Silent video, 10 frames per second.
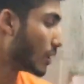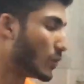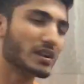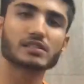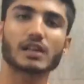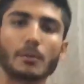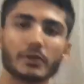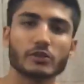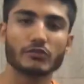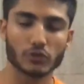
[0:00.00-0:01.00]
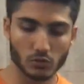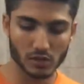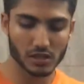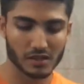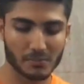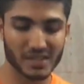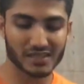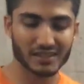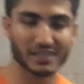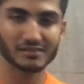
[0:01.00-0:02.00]
What is a company review?
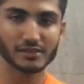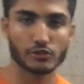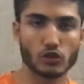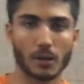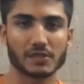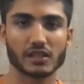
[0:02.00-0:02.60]
Basically, job